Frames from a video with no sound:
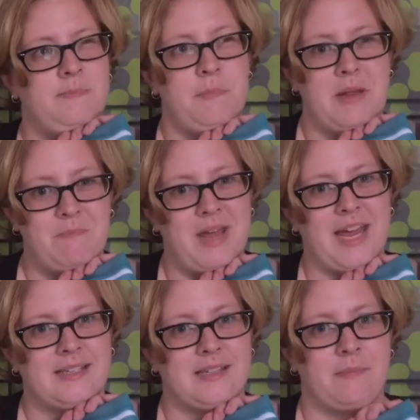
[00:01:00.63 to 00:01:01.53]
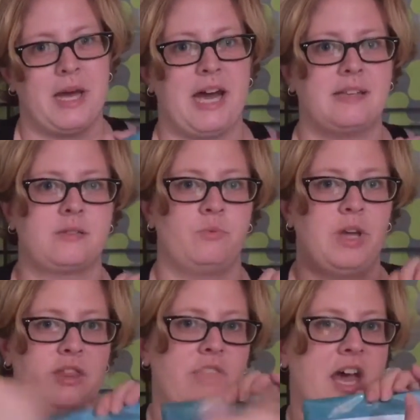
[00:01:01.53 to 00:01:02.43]
there's been bags in the past
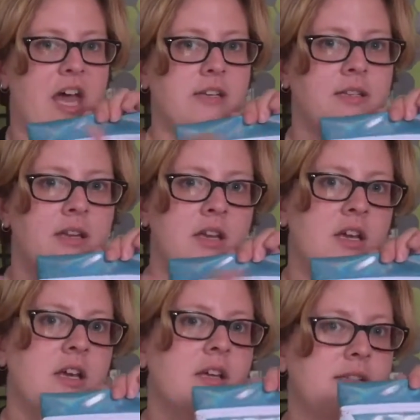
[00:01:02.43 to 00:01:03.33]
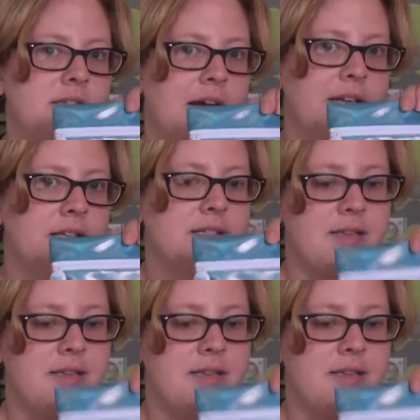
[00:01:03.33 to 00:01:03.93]
with that style